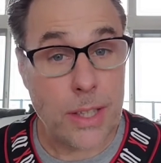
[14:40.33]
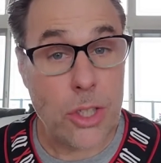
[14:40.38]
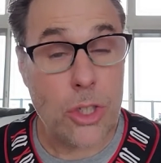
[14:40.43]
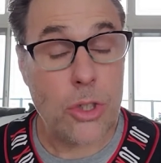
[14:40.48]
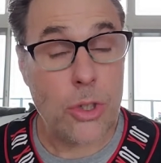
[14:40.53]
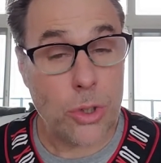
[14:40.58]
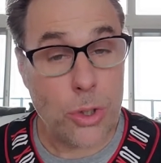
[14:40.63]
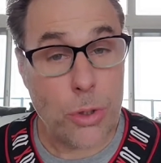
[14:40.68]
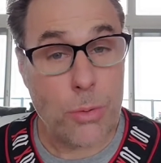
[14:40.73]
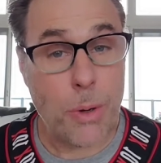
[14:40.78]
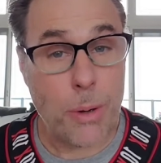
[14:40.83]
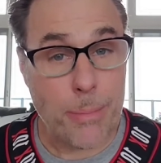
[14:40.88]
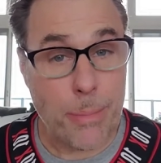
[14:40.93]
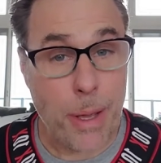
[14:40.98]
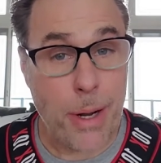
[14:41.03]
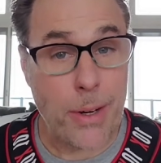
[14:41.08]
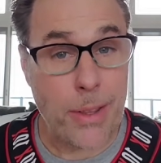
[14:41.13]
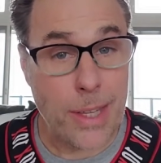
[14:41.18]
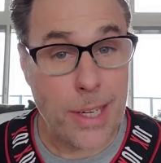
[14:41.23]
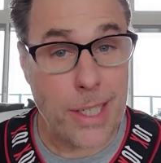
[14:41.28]
said the surgery went
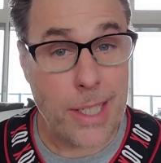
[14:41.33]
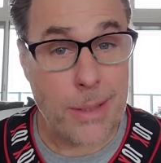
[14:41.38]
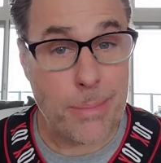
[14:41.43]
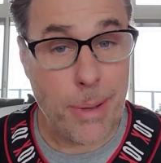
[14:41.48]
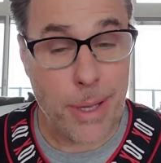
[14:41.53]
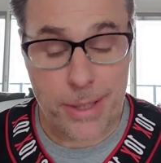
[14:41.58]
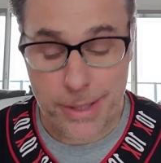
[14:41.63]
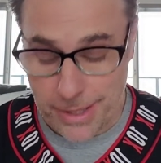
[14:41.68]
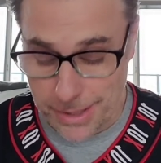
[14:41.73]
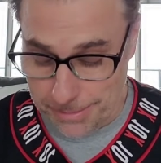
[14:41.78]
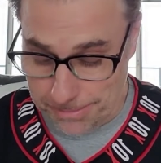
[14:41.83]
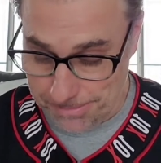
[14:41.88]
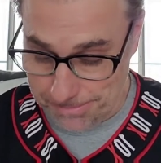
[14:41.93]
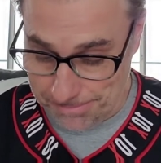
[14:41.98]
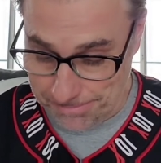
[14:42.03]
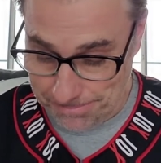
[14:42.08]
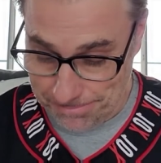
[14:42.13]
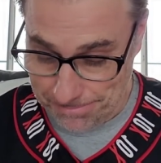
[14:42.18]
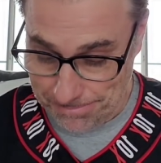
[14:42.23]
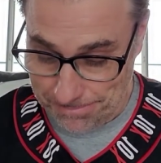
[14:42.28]
better than expected.
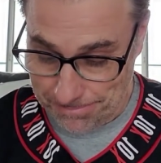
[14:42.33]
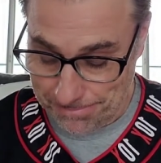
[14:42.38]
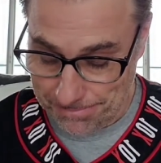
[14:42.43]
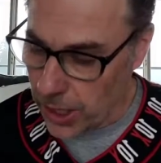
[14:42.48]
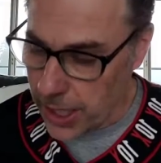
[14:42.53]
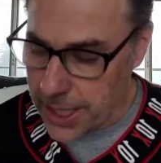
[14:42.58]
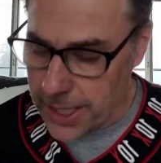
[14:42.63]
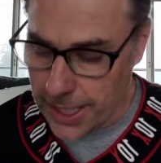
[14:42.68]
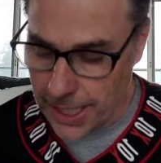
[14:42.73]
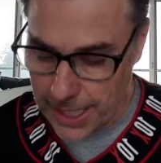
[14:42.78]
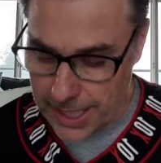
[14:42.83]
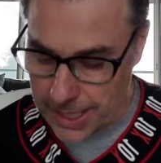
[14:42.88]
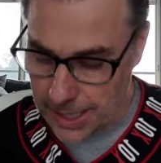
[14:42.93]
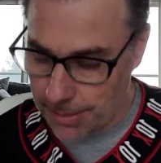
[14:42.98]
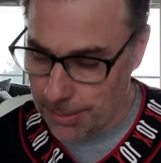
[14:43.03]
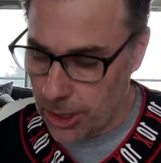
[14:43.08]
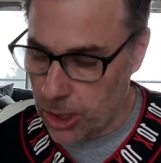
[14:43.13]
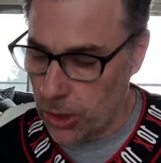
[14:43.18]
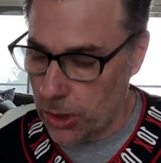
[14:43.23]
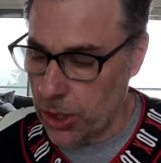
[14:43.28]
Craziness.
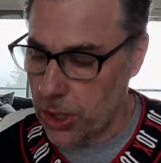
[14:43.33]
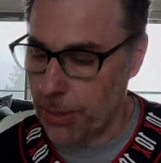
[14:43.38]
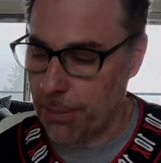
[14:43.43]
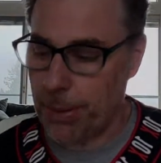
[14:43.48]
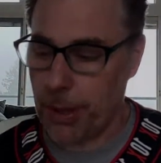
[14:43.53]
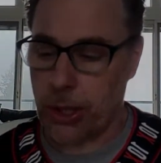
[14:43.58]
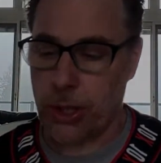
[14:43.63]
Let me show you some